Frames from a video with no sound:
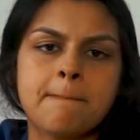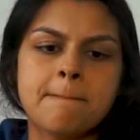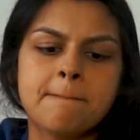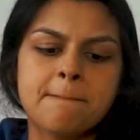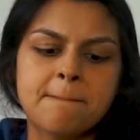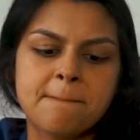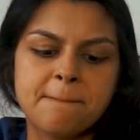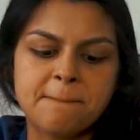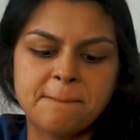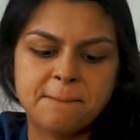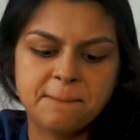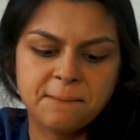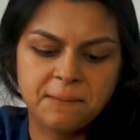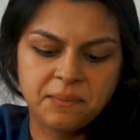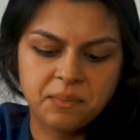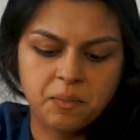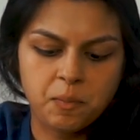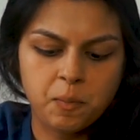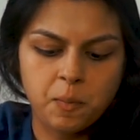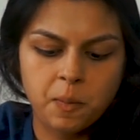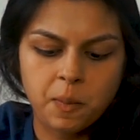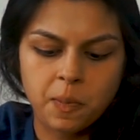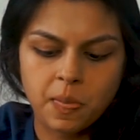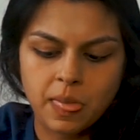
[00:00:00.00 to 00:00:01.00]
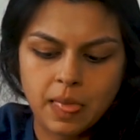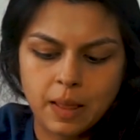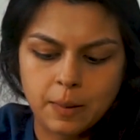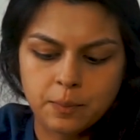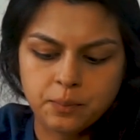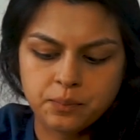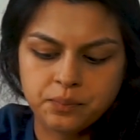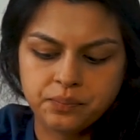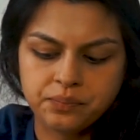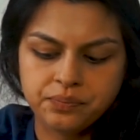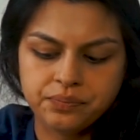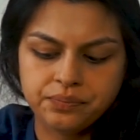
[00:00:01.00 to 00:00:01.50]

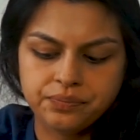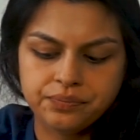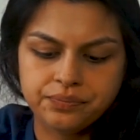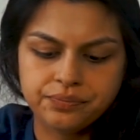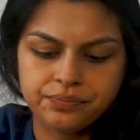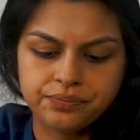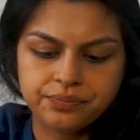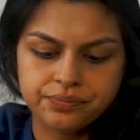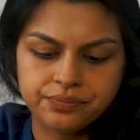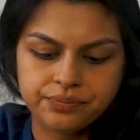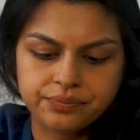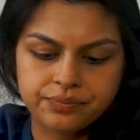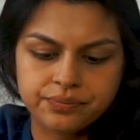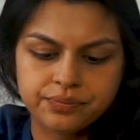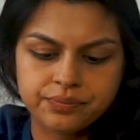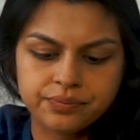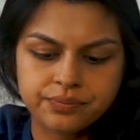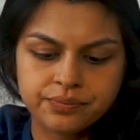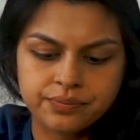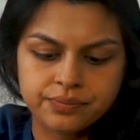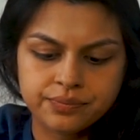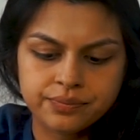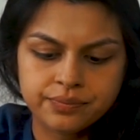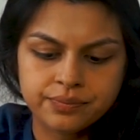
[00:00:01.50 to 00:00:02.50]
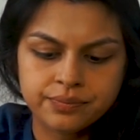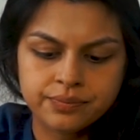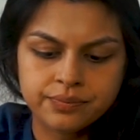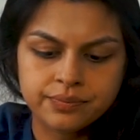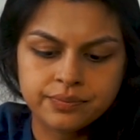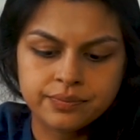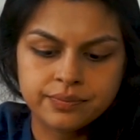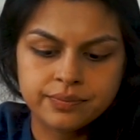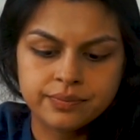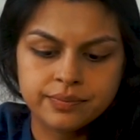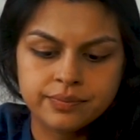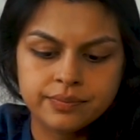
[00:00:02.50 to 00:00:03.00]

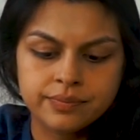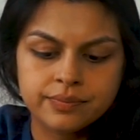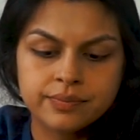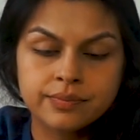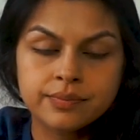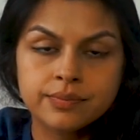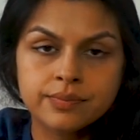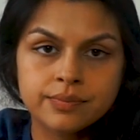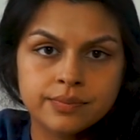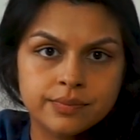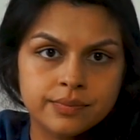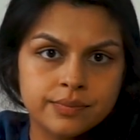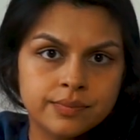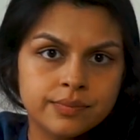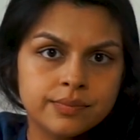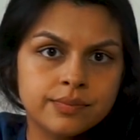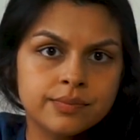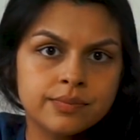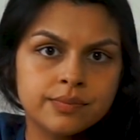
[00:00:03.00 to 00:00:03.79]
The person shown says nothing.